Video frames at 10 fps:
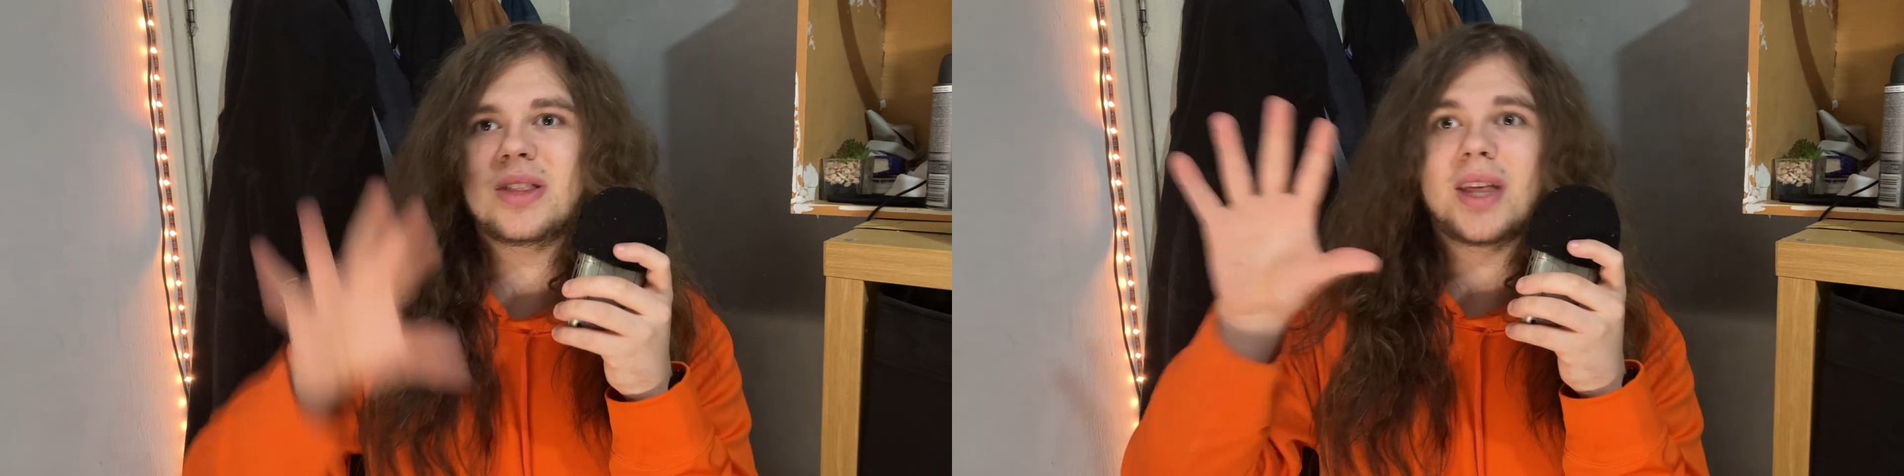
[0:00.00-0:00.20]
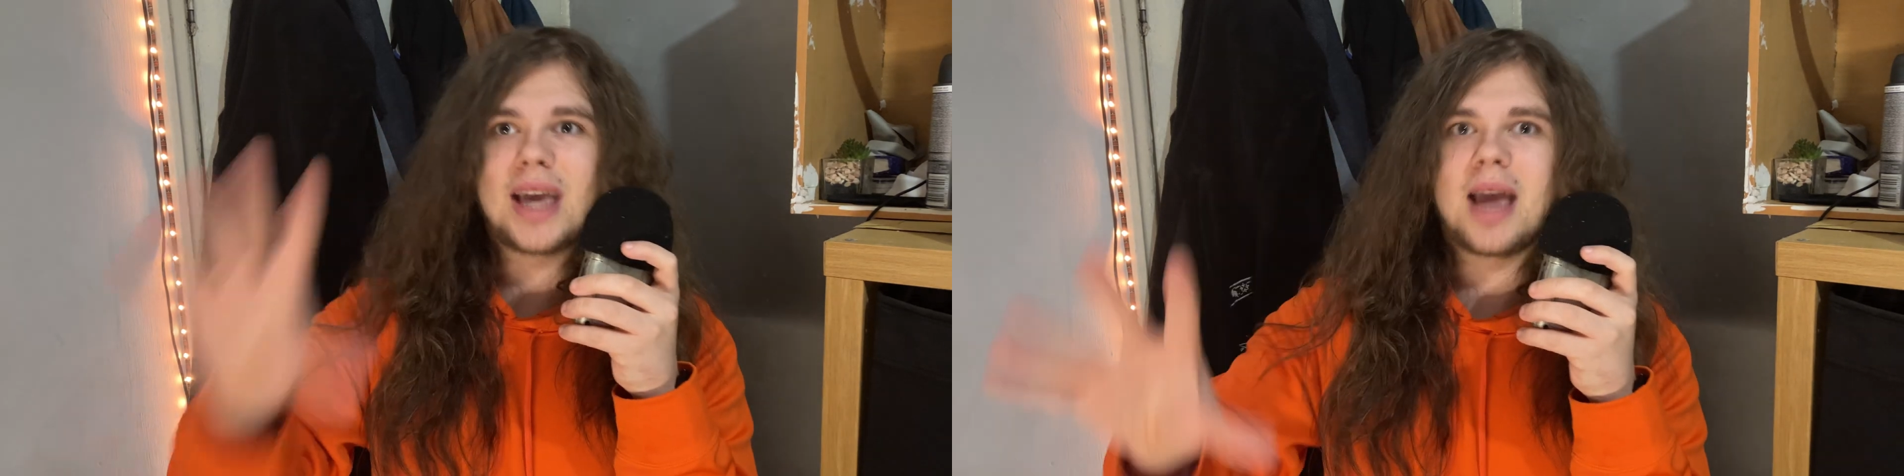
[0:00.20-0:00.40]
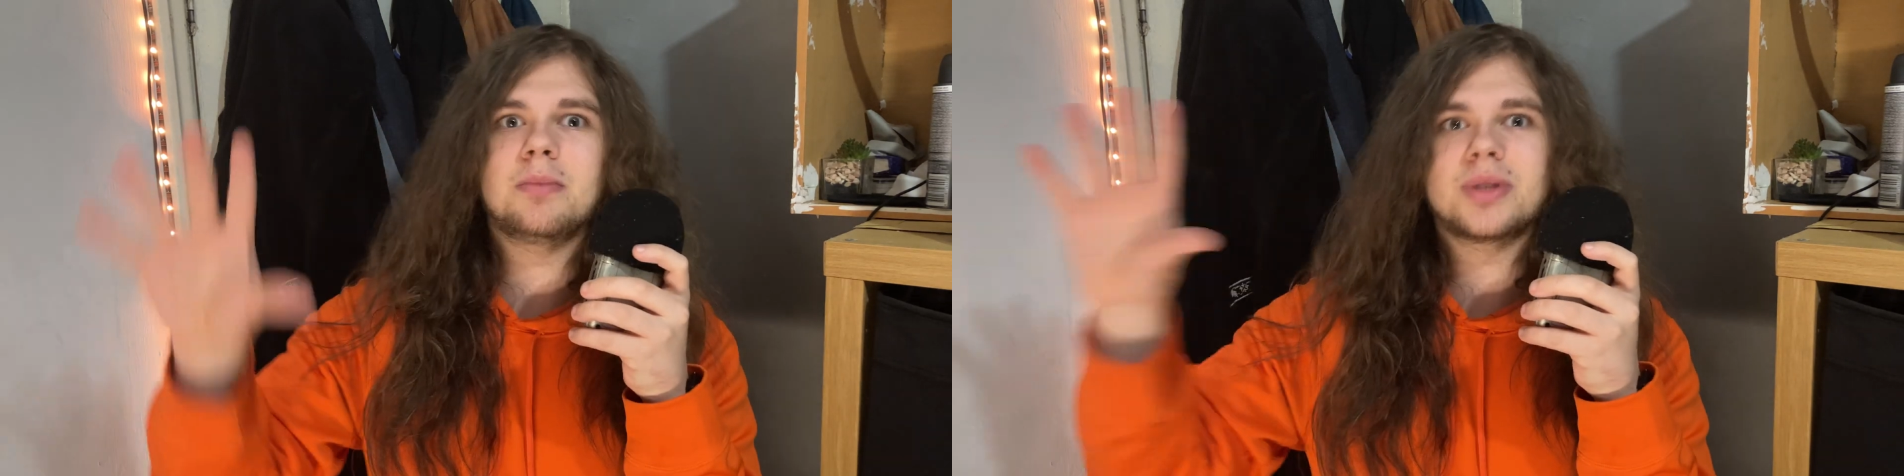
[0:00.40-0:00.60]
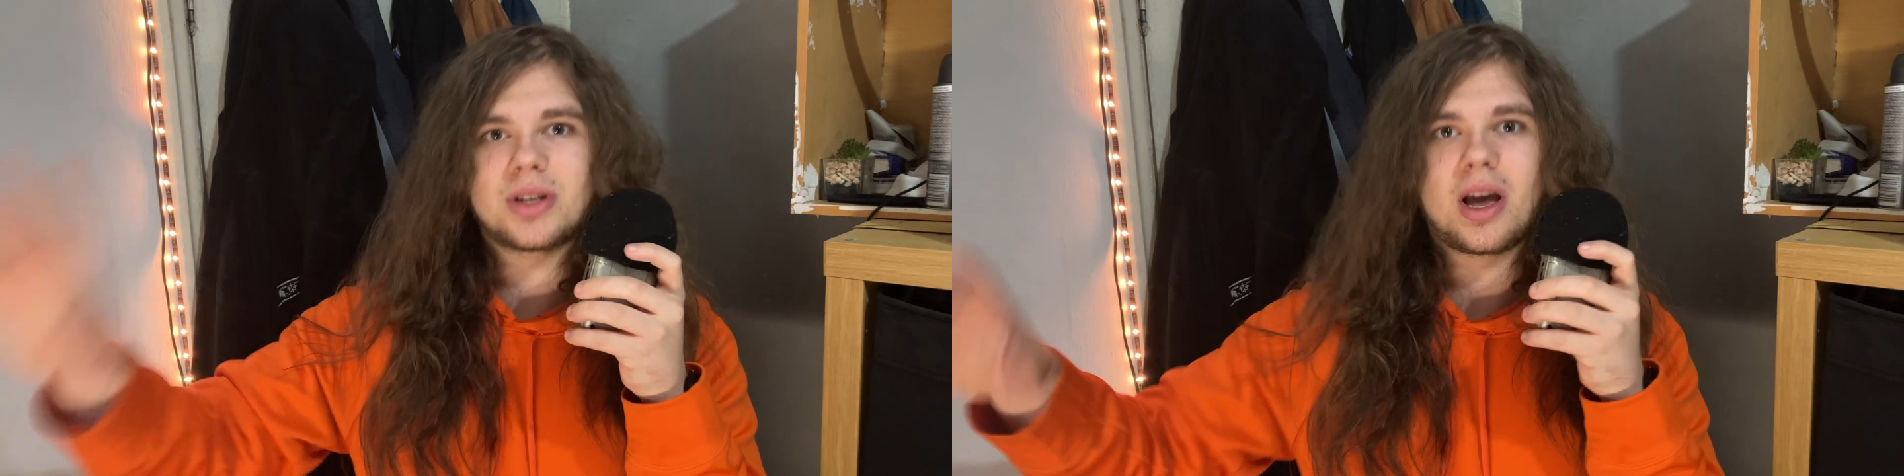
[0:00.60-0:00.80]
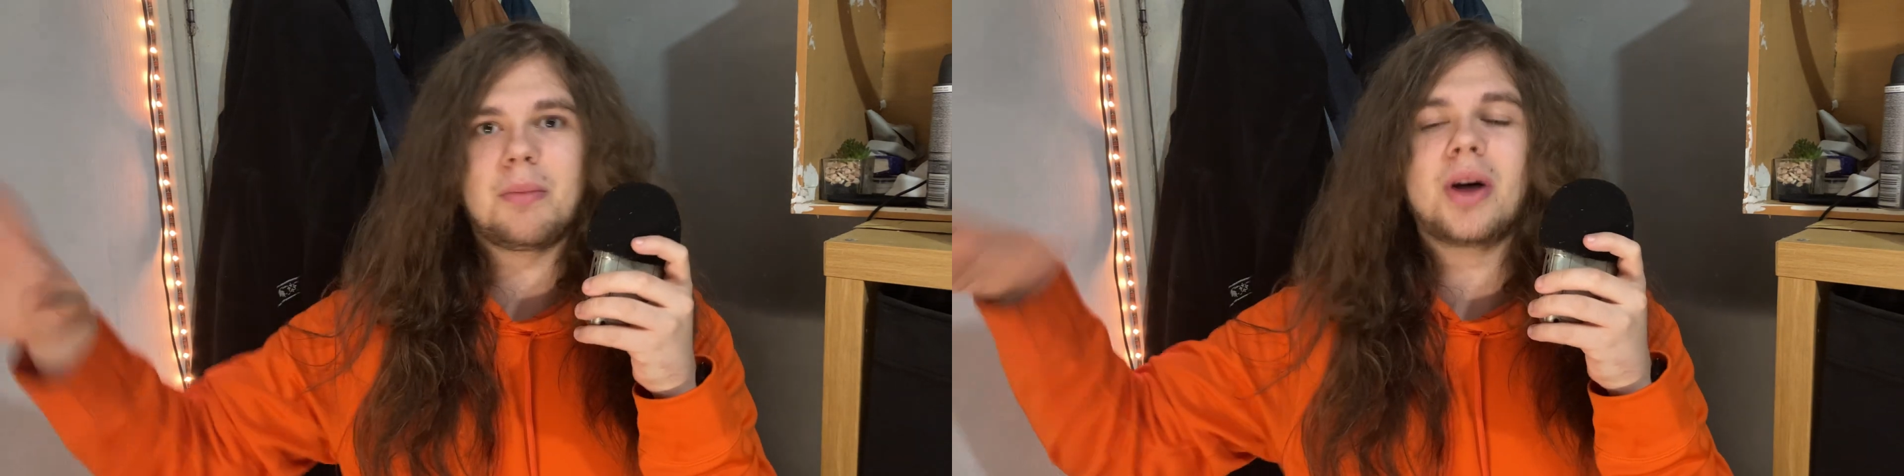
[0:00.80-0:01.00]
the games
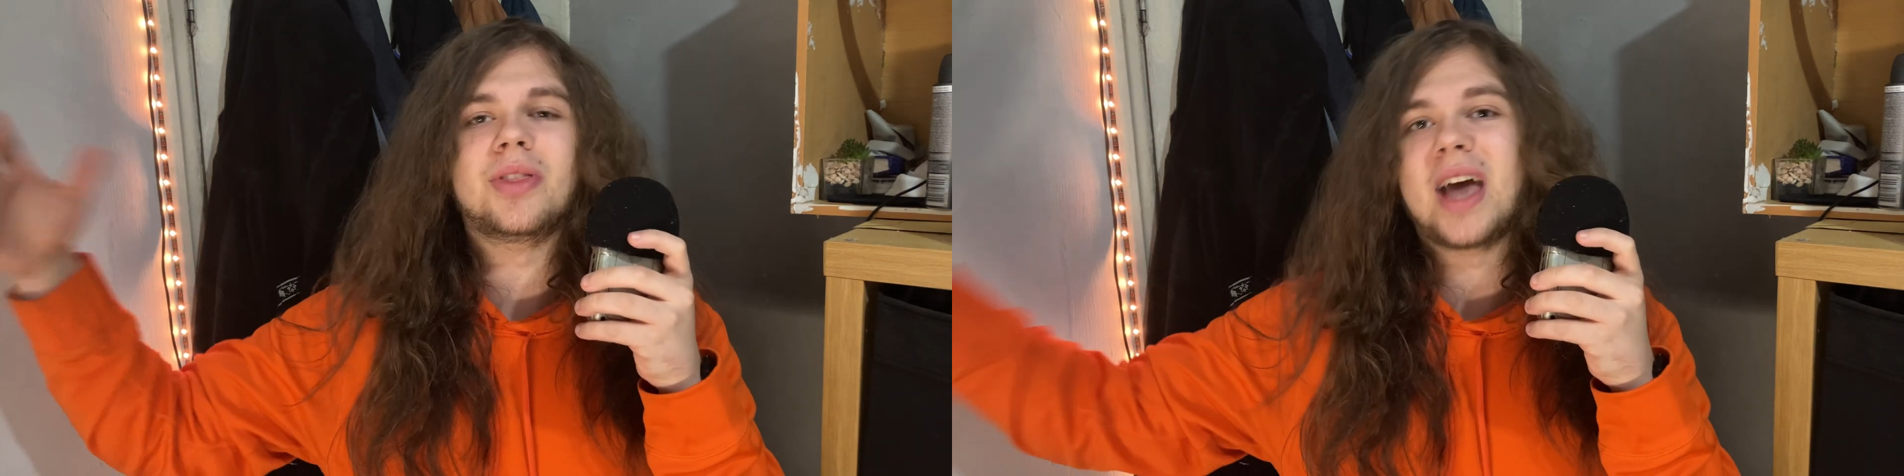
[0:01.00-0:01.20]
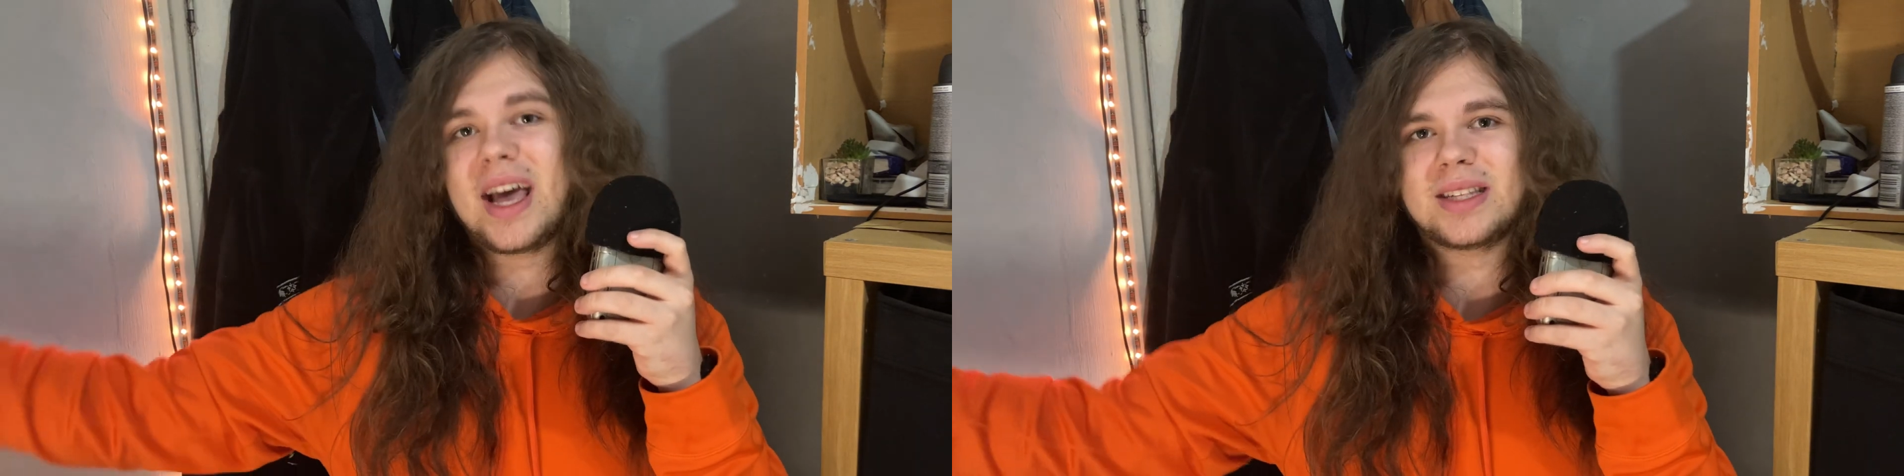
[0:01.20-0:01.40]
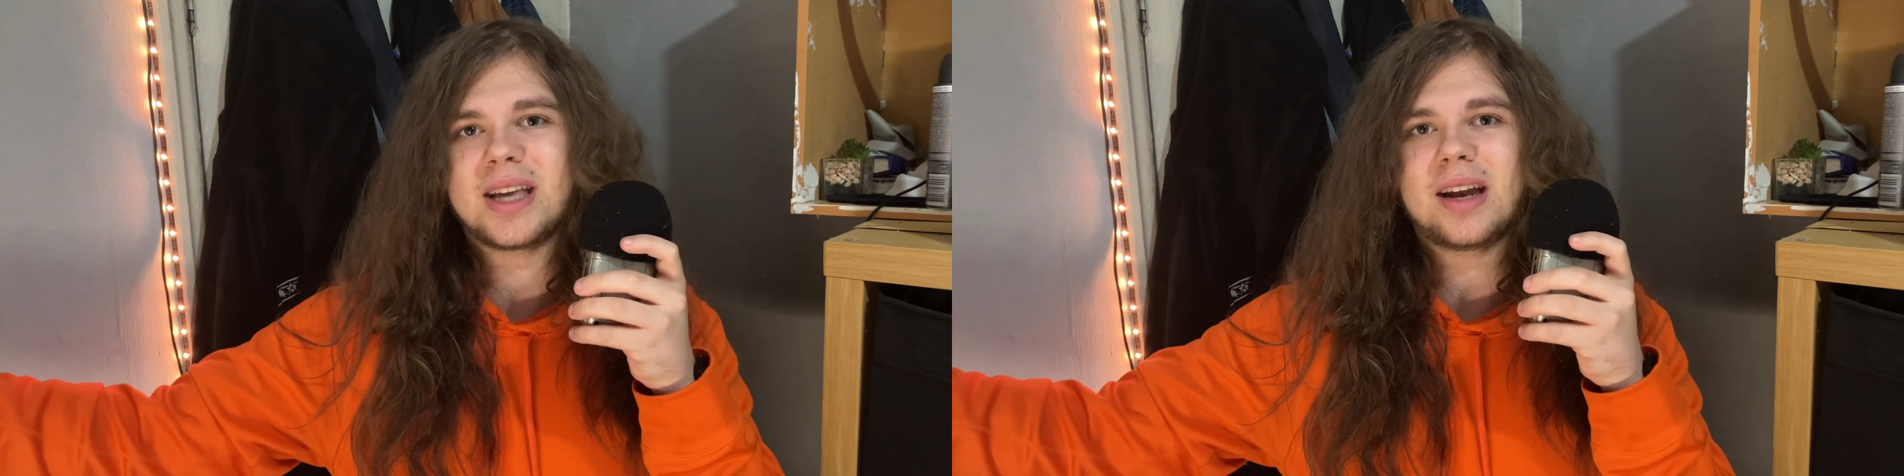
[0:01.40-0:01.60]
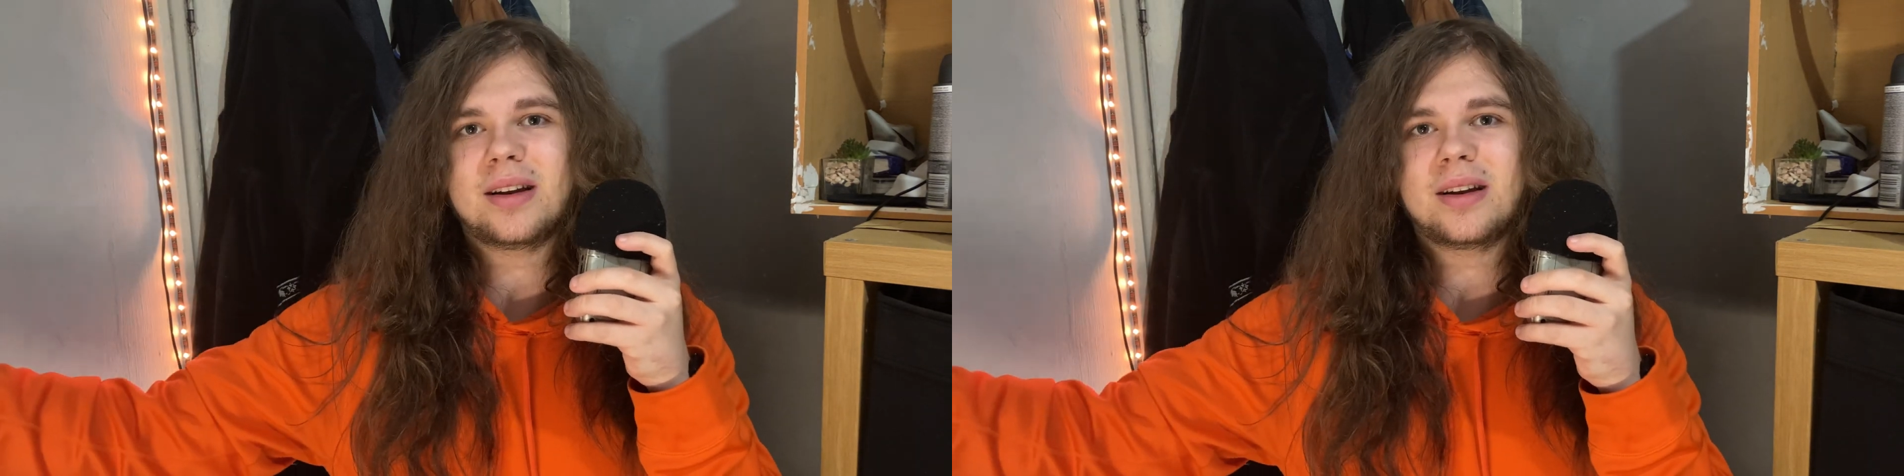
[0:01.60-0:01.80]
come on the headset.